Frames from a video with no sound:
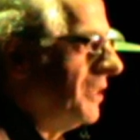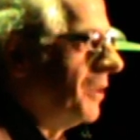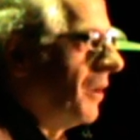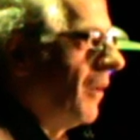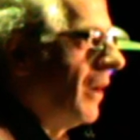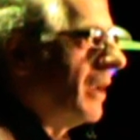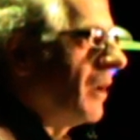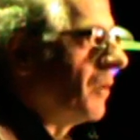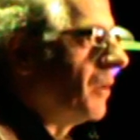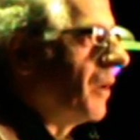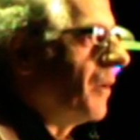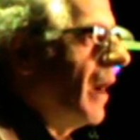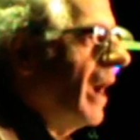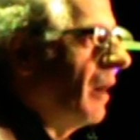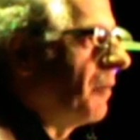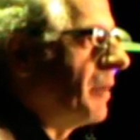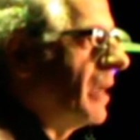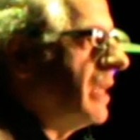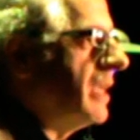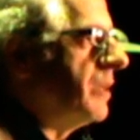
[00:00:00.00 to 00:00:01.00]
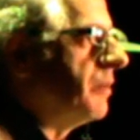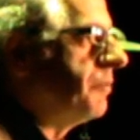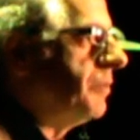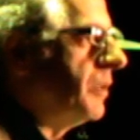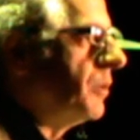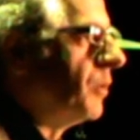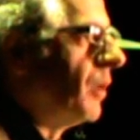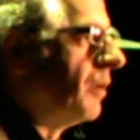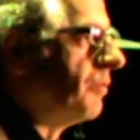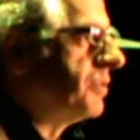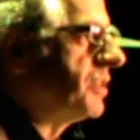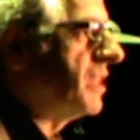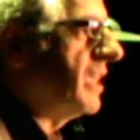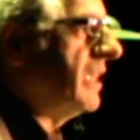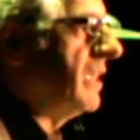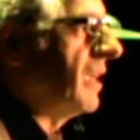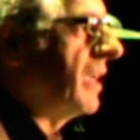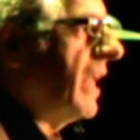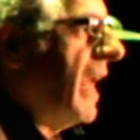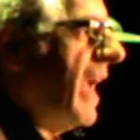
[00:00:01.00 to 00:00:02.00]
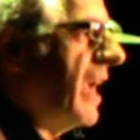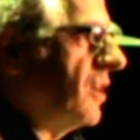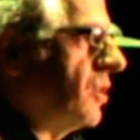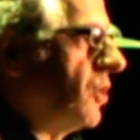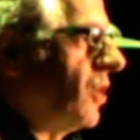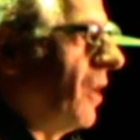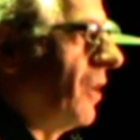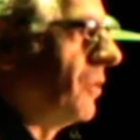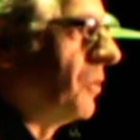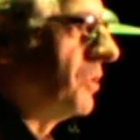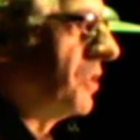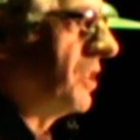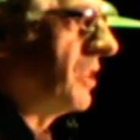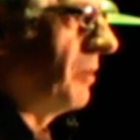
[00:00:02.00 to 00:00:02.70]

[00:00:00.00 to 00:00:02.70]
I don't know how many of you have seen at air shows